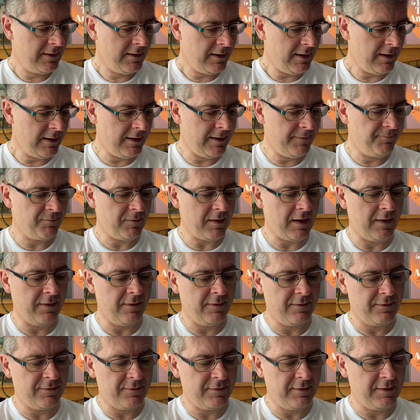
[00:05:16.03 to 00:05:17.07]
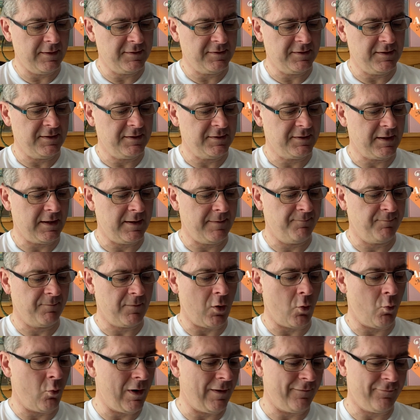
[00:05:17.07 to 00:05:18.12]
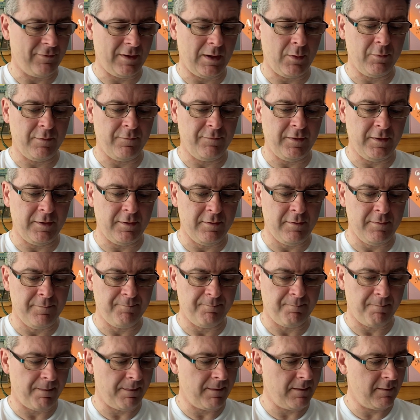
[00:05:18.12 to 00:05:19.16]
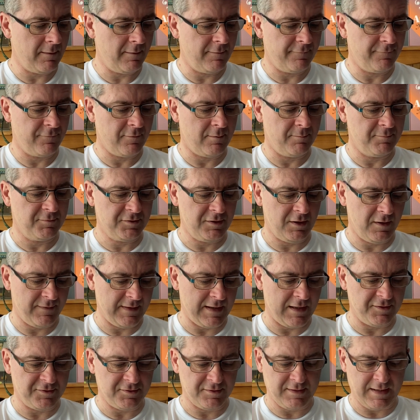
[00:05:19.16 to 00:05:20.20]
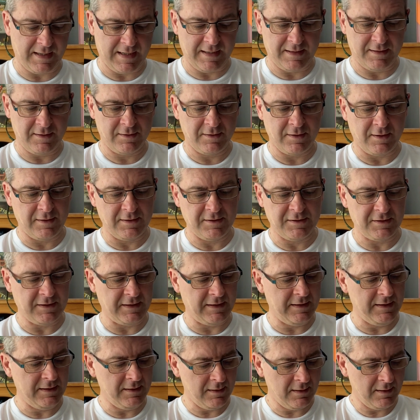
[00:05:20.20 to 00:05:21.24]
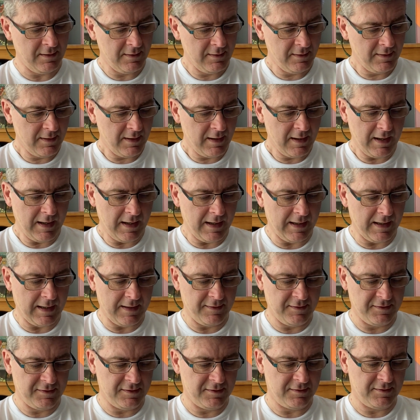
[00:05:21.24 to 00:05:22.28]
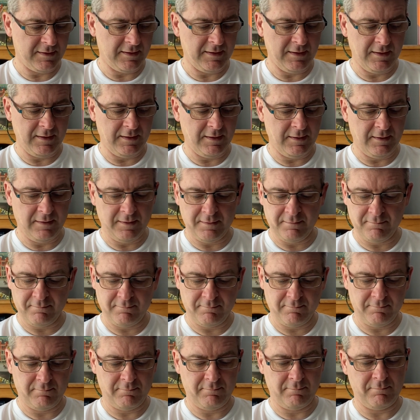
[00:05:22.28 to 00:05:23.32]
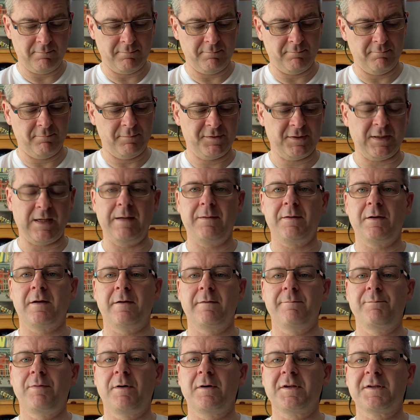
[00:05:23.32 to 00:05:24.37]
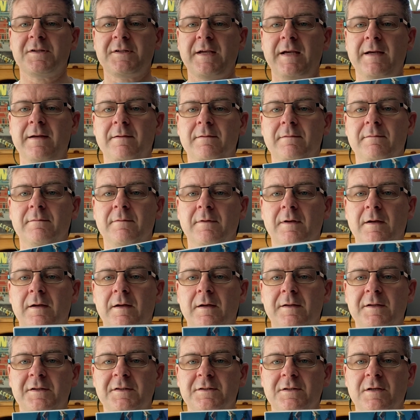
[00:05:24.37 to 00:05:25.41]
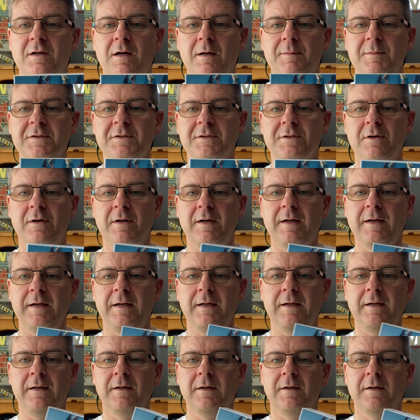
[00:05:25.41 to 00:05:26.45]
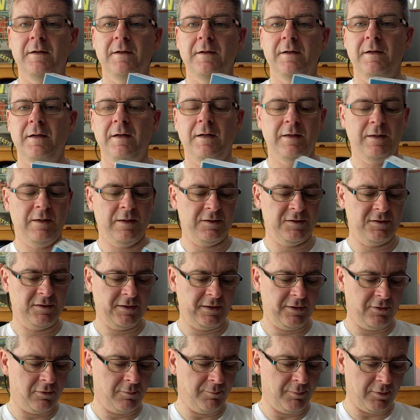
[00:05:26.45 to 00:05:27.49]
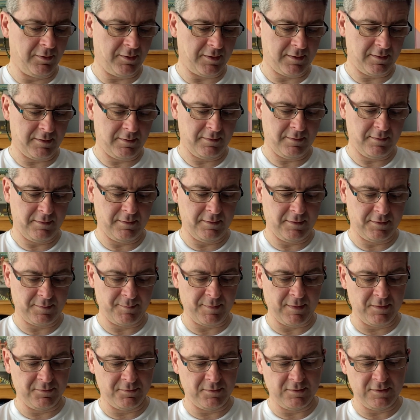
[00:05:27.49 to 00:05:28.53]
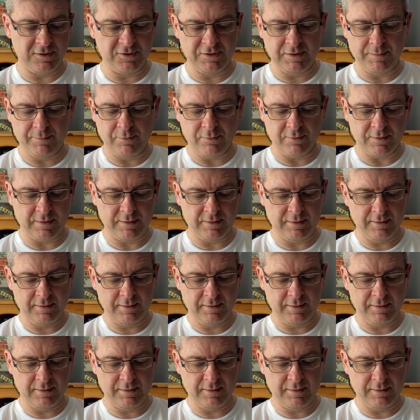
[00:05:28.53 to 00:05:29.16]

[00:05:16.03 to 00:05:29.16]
And this is Weathering with You from 2019, and this is the same kind of box set. This time it's got a steelbook as opposed to digibook,